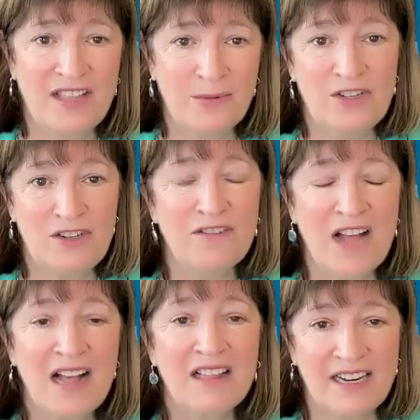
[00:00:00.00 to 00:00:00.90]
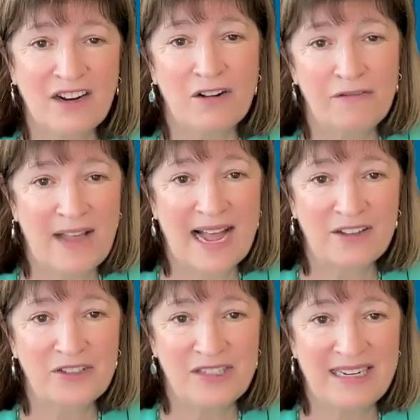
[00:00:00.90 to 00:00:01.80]
In other words, you've got clinical
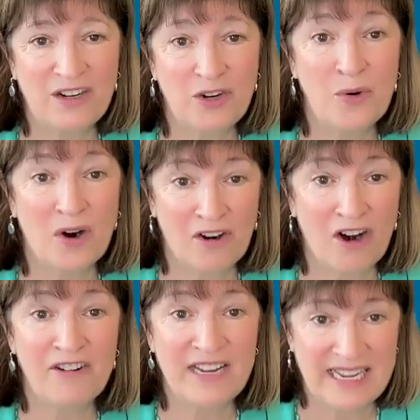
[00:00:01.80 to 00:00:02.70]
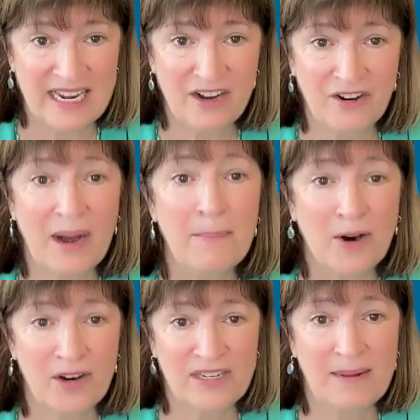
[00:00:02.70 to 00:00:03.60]
faculty who are already here and
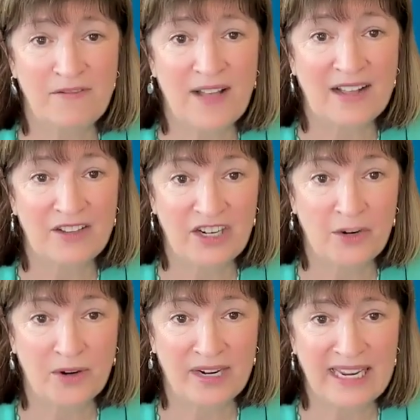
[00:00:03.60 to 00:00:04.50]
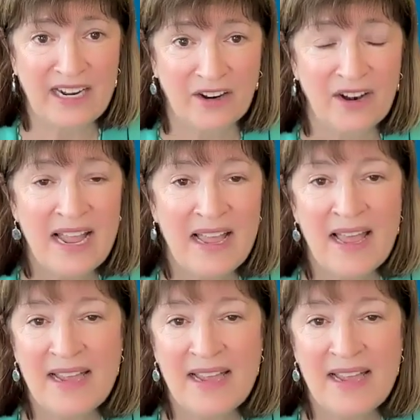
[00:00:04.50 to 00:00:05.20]
part-time faculty who are here.